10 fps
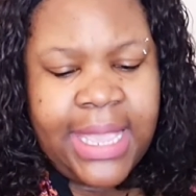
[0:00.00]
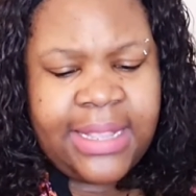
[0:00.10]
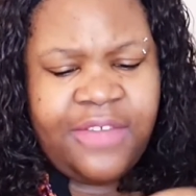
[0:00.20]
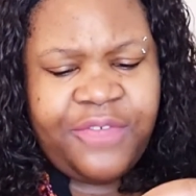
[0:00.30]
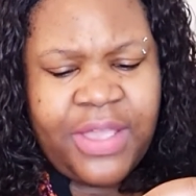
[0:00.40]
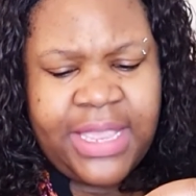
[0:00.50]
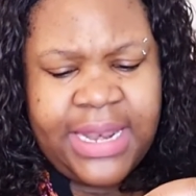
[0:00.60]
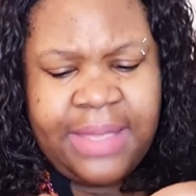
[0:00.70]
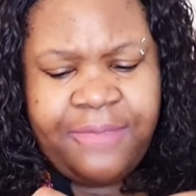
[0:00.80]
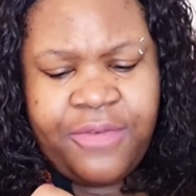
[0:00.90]
Is there a
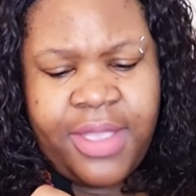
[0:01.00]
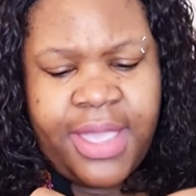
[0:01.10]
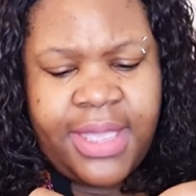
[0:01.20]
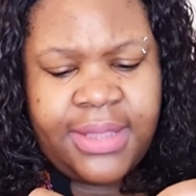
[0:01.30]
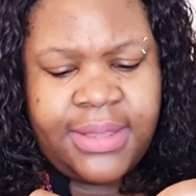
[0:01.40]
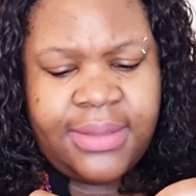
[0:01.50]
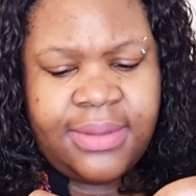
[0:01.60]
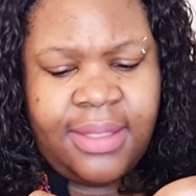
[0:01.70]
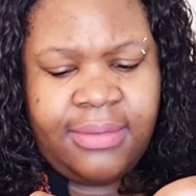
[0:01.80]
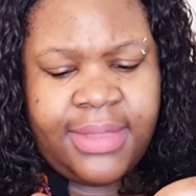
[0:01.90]
funky name for it?
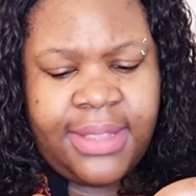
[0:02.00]
No,